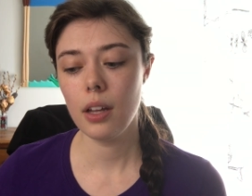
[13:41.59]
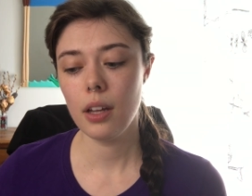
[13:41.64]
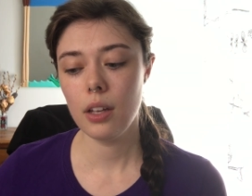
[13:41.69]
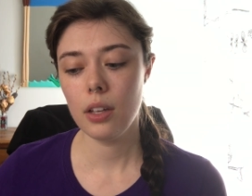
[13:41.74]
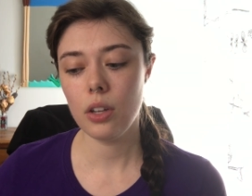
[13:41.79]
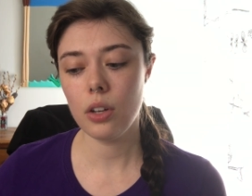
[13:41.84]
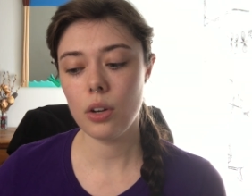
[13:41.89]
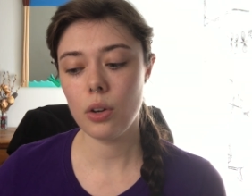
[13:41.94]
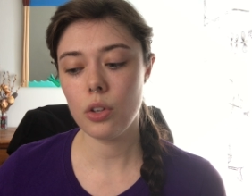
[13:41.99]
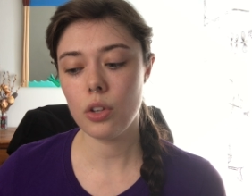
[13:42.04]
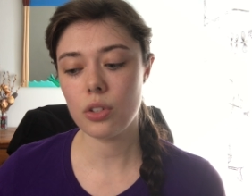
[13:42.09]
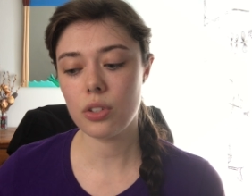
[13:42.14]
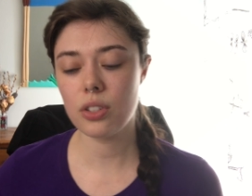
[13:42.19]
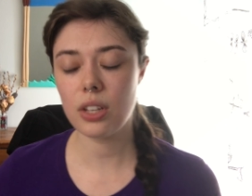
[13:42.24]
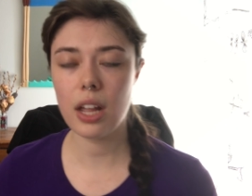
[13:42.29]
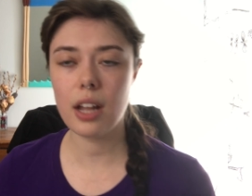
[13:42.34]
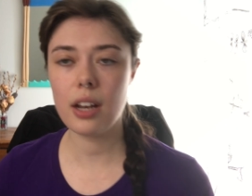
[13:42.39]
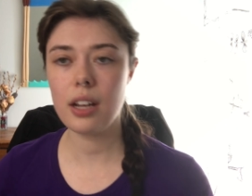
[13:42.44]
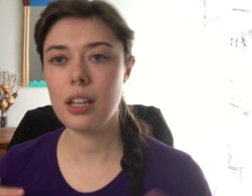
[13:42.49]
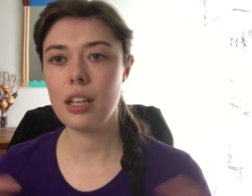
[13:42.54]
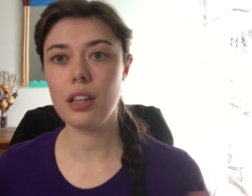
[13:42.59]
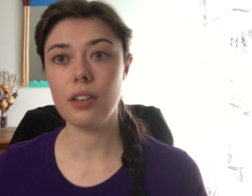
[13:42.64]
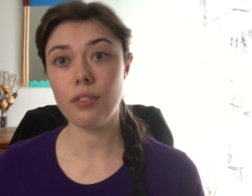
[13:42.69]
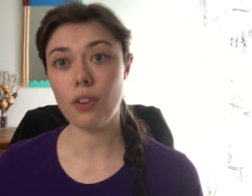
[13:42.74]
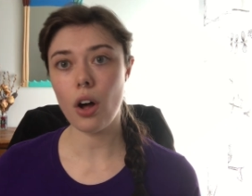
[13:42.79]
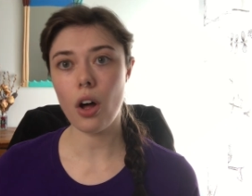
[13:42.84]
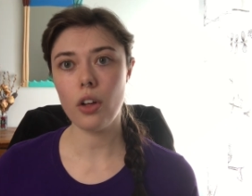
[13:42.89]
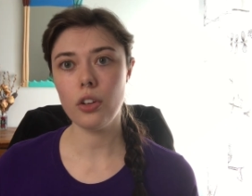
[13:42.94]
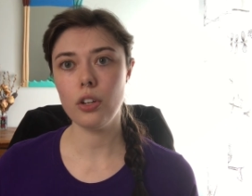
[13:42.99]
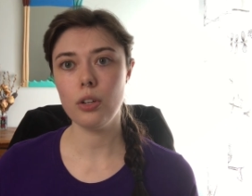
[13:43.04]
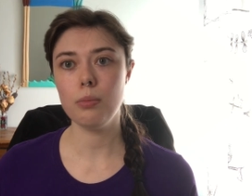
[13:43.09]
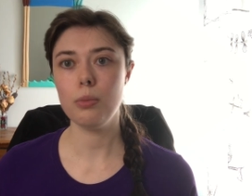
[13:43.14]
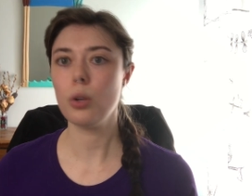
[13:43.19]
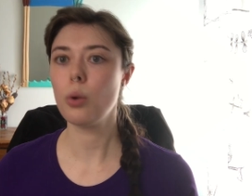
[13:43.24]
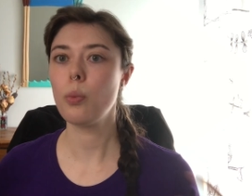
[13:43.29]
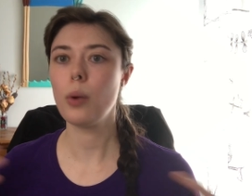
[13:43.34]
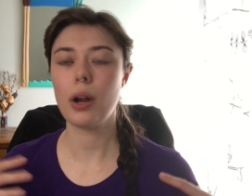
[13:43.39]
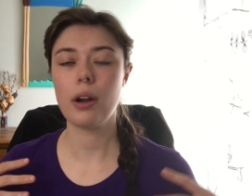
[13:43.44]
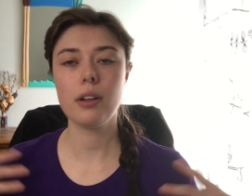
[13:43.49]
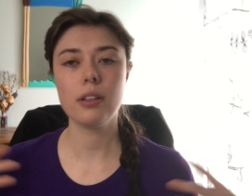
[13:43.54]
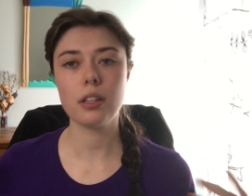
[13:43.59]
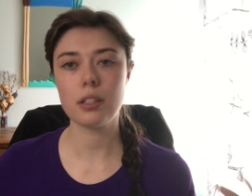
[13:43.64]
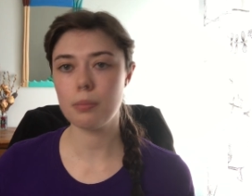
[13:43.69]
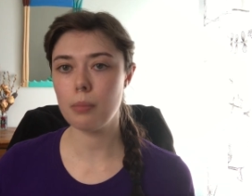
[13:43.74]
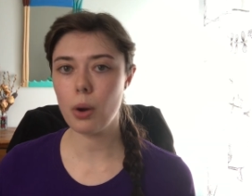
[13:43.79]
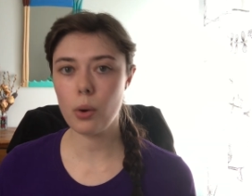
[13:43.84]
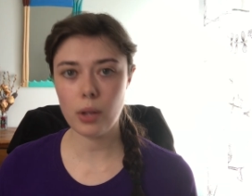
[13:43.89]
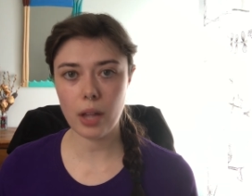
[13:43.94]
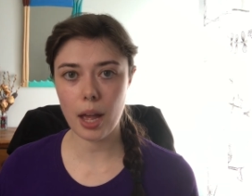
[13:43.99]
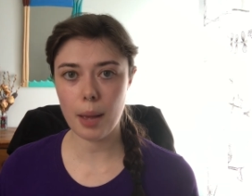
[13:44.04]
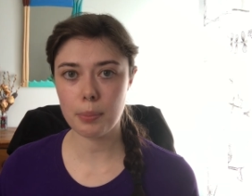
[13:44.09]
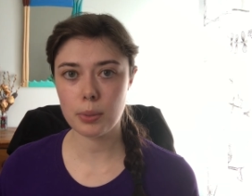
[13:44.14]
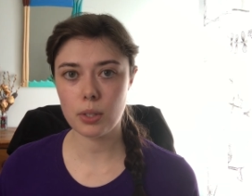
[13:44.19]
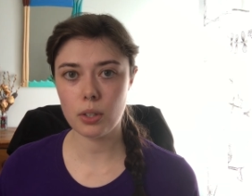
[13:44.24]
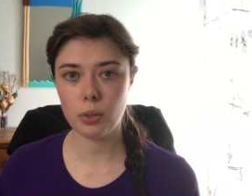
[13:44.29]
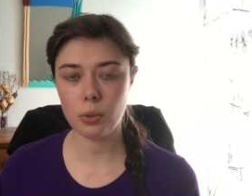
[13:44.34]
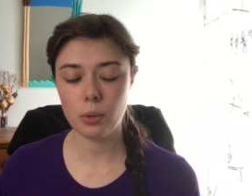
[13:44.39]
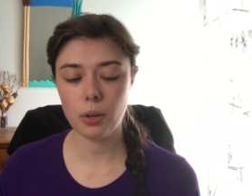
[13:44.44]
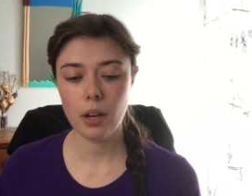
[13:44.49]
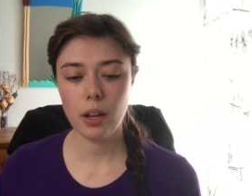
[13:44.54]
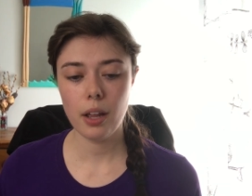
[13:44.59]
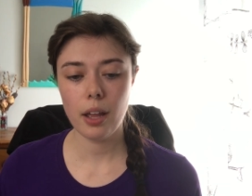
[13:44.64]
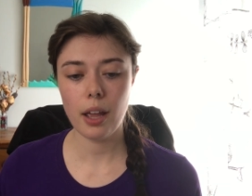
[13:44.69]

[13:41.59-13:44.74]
you know, you're standing in the volume, you're wearing this mocap suit,